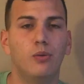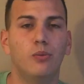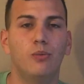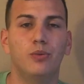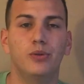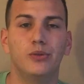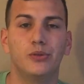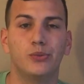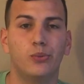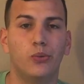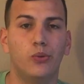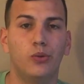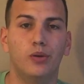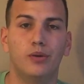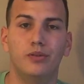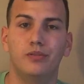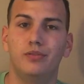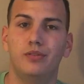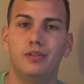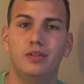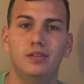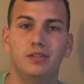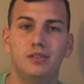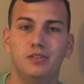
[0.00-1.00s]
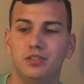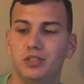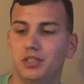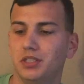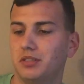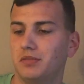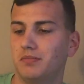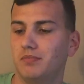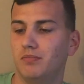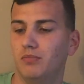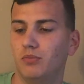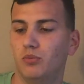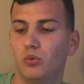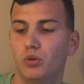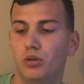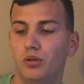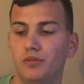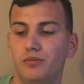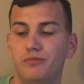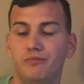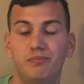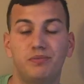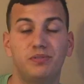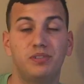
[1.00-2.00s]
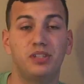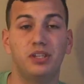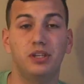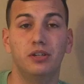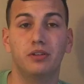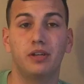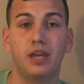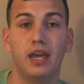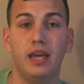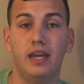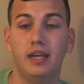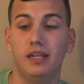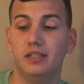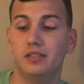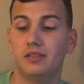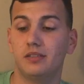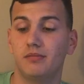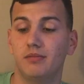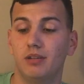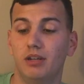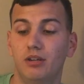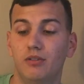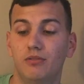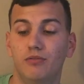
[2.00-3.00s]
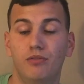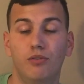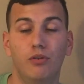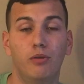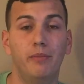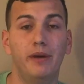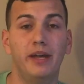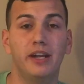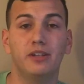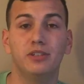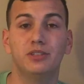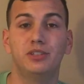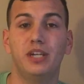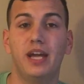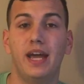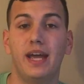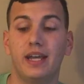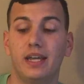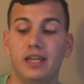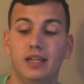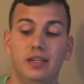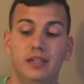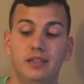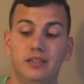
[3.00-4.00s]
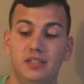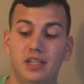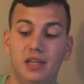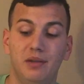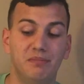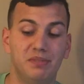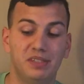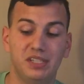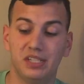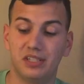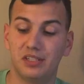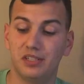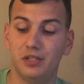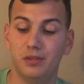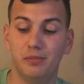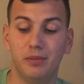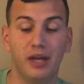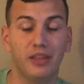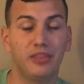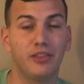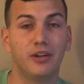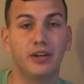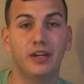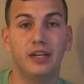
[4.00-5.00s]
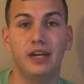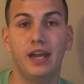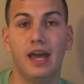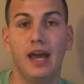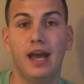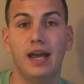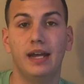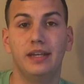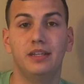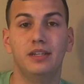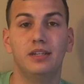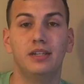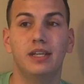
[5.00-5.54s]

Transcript: was Wolf. Just Wolf steel case, full metal jacket, 7.62 by 39.